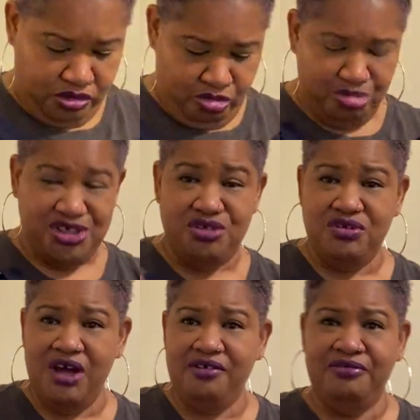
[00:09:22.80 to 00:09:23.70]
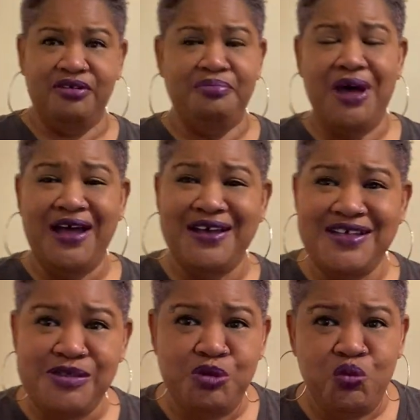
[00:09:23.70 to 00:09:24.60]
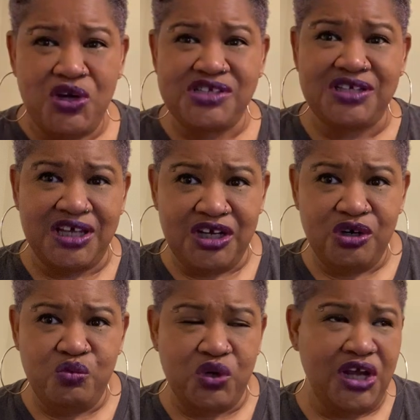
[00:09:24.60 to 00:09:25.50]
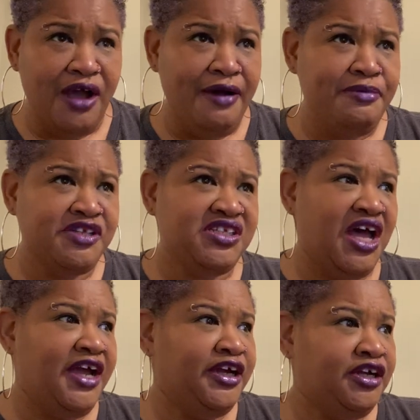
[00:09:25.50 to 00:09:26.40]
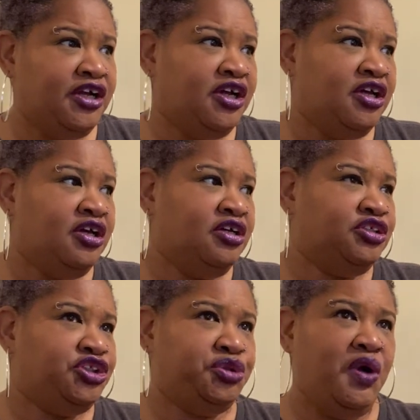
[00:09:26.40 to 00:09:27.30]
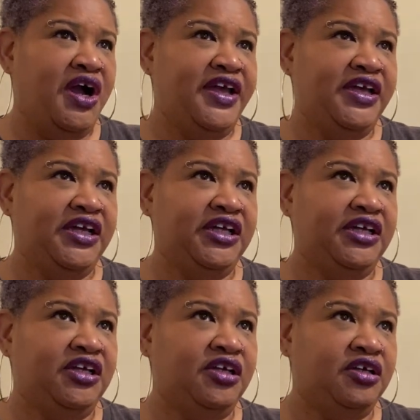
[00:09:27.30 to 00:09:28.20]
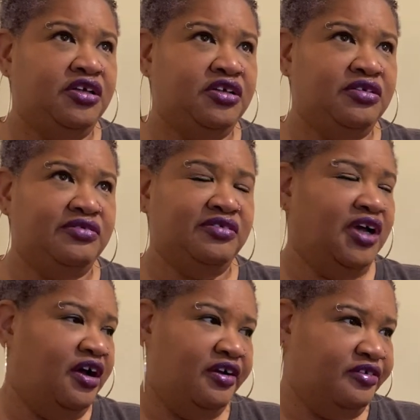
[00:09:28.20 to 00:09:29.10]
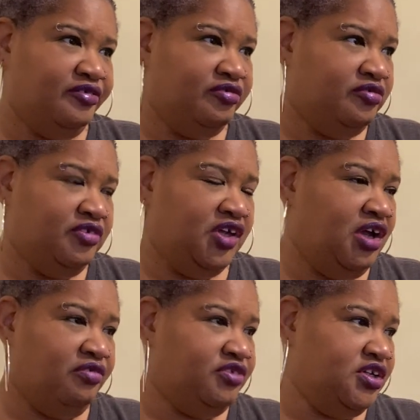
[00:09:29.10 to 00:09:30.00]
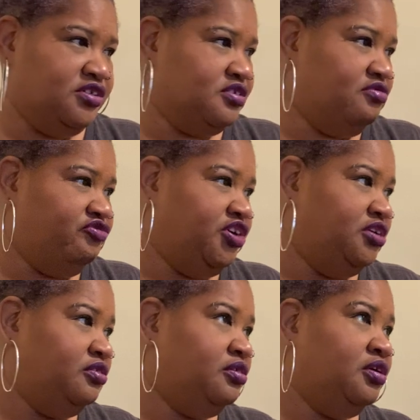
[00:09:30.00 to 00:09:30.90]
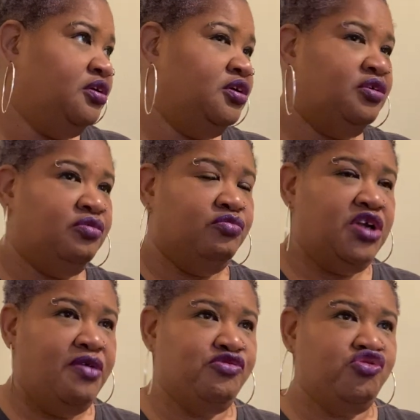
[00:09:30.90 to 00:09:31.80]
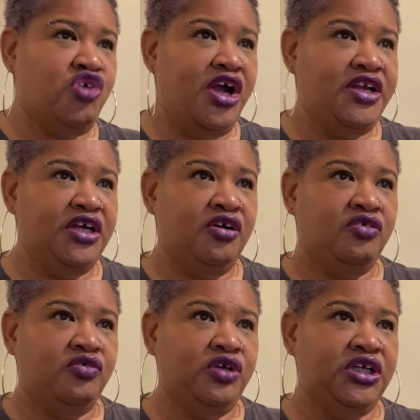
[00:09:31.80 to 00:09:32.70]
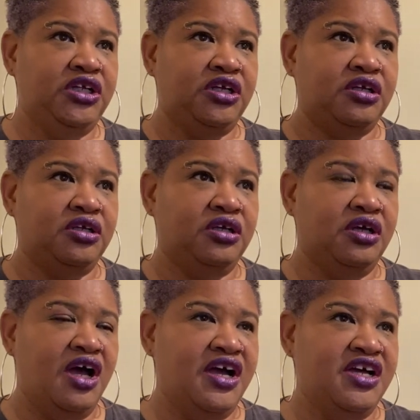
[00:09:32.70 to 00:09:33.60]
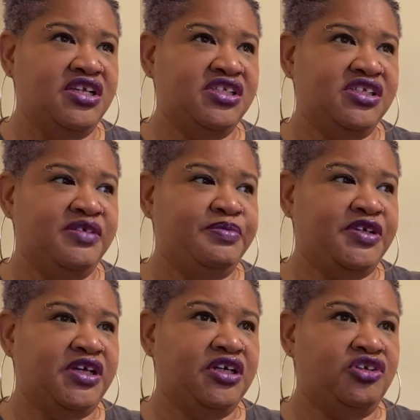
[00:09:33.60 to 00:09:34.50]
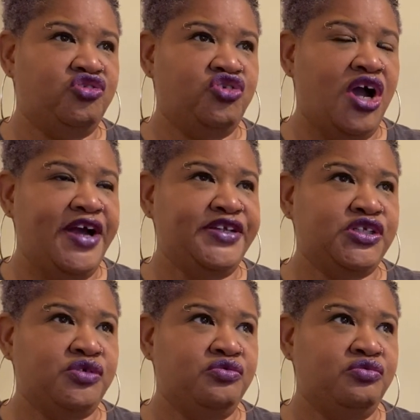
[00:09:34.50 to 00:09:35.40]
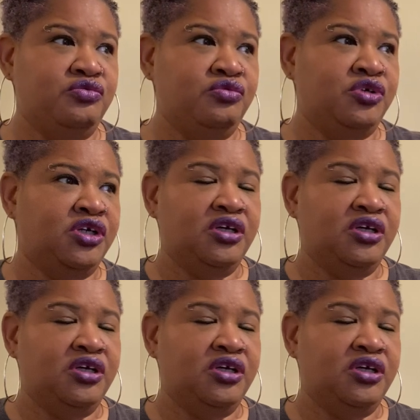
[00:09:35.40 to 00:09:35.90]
But you know, my husband wasn't here when I was like trying. Nah, I don't think it's gonna fit. When I was trying it on, I unzipped it, tried to,